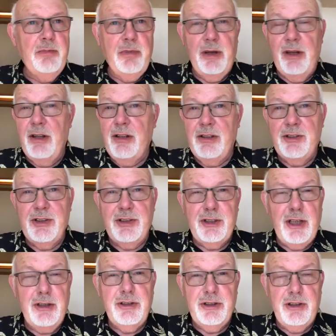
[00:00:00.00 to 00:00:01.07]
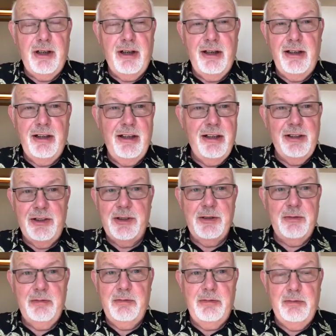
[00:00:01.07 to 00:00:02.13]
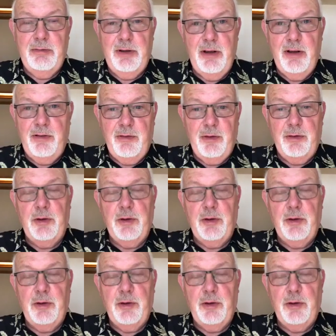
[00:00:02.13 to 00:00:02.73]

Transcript: but sunshine is beautiful.